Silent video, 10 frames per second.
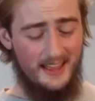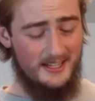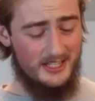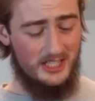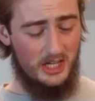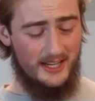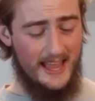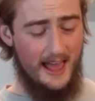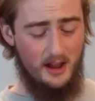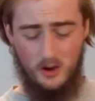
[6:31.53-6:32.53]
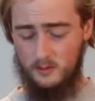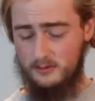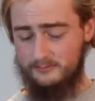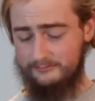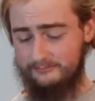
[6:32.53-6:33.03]
They just look
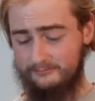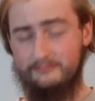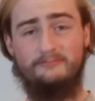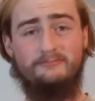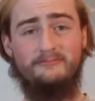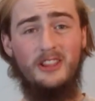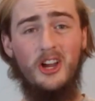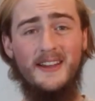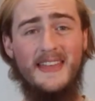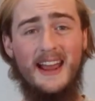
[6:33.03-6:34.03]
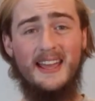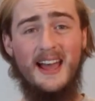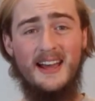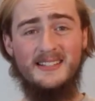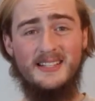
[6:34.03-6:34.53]
ghetto. Look at that,
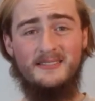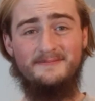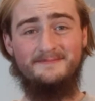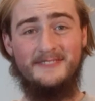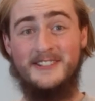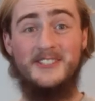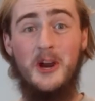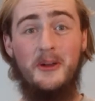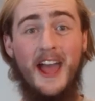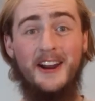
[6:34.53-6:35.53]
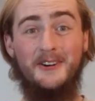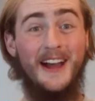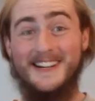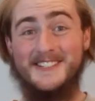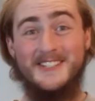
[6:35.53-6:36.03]
guys. So ghetto.
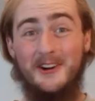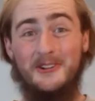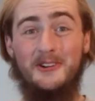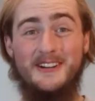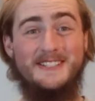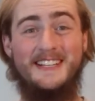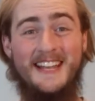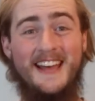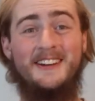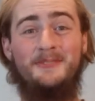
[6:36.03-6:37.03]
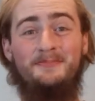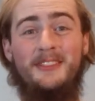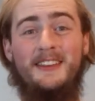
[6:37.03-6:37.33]
They're so gloriously ghetto.